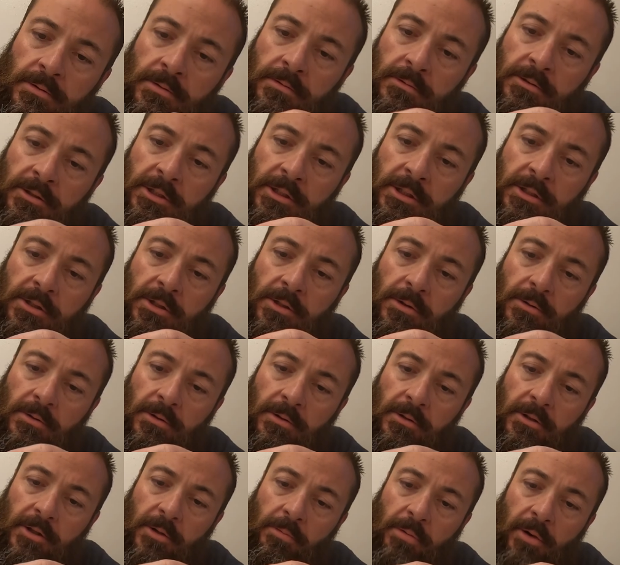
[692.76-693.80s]
which is
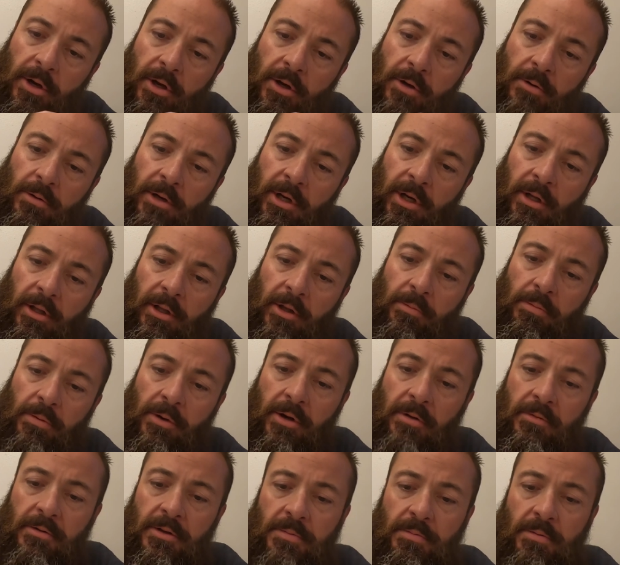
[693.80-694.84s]
cool. They're pretty quick. They're
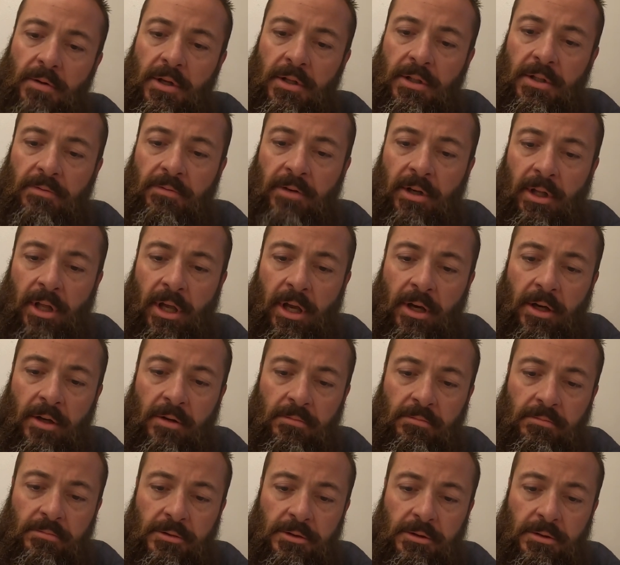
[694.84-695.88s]
pretty responsive. I like
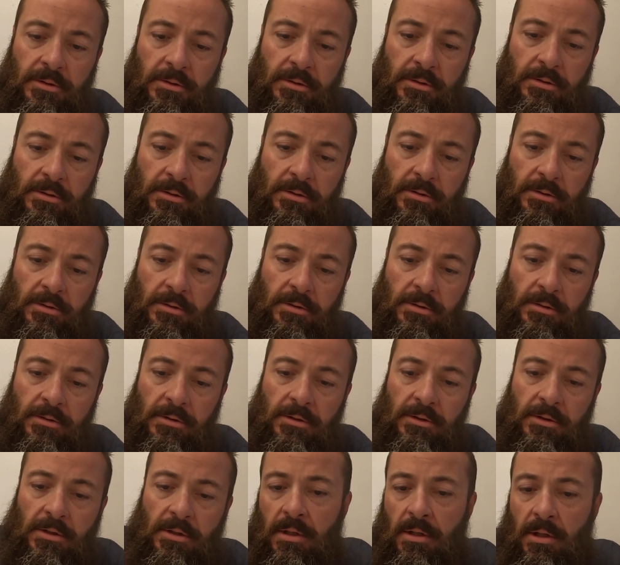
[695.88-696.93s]
them.
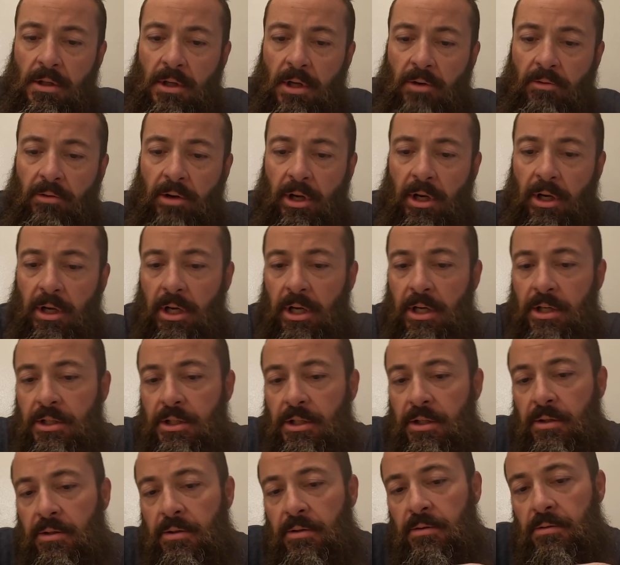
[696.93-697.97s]
Haven't had an
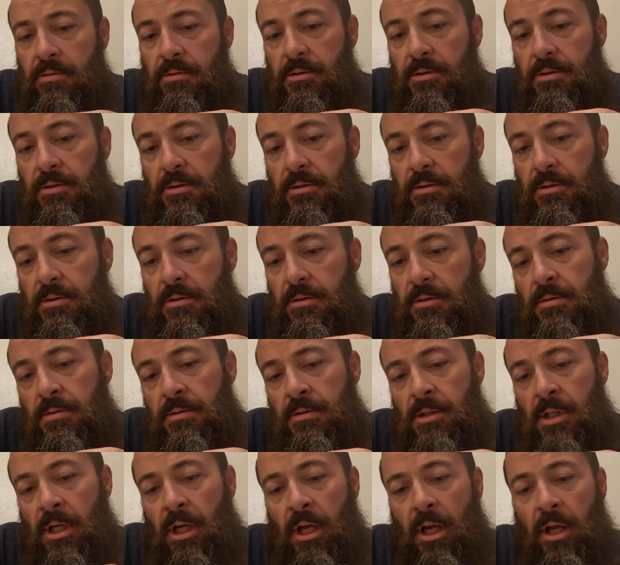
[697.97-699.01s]
issue.
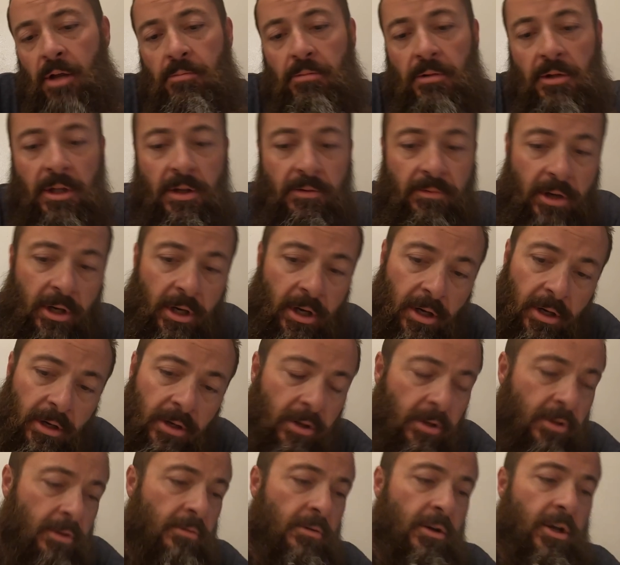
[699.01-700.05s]
I believe I got it
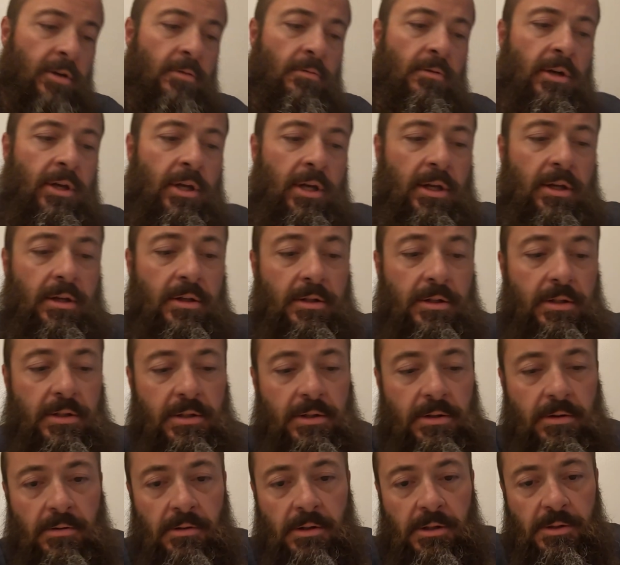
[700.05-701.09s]
on the right way,
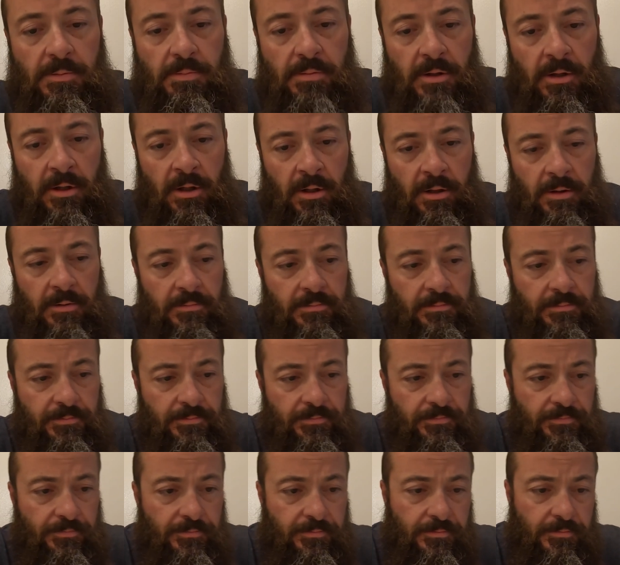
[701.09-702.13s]
so let's put it on.
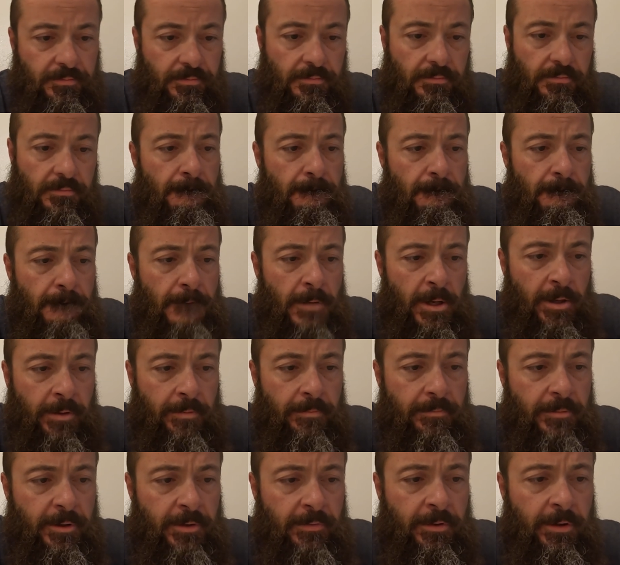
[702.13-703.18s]
Yeah,
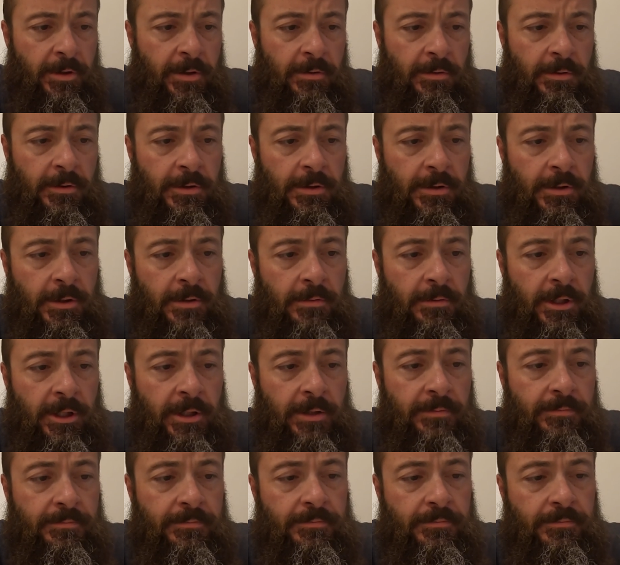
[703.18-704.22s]
everything looks good,
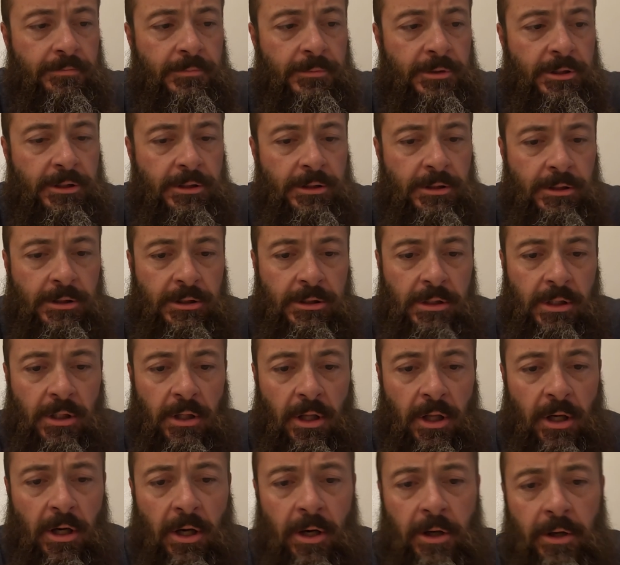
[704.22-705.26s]
right?
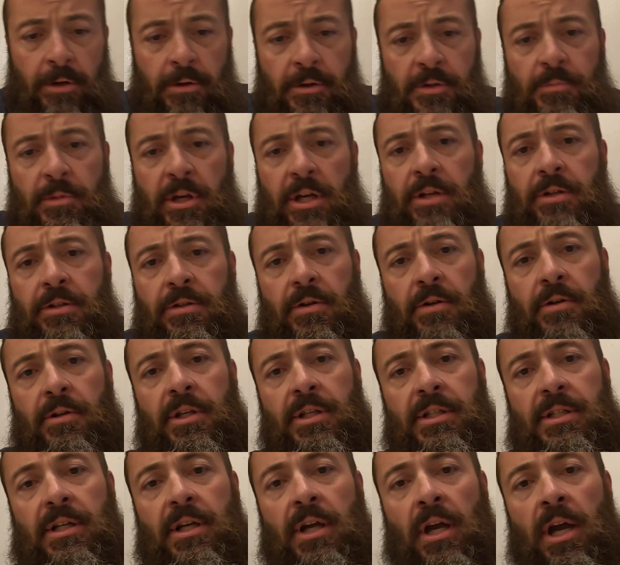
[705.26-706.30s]
All I gotta do is make sure
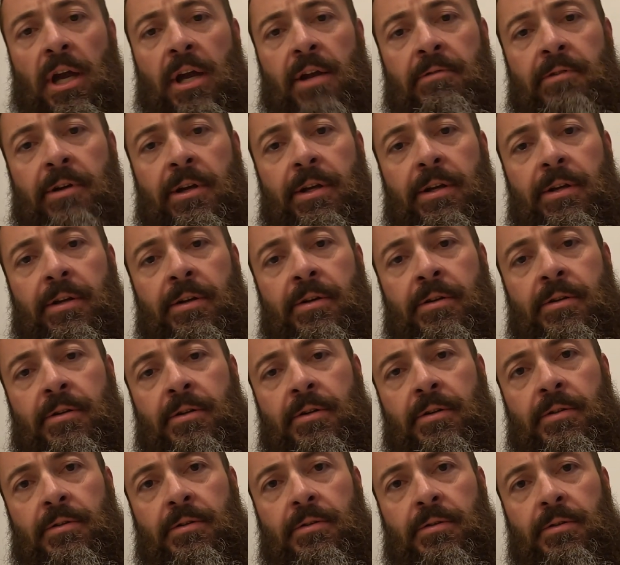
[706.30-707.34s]
this guide right here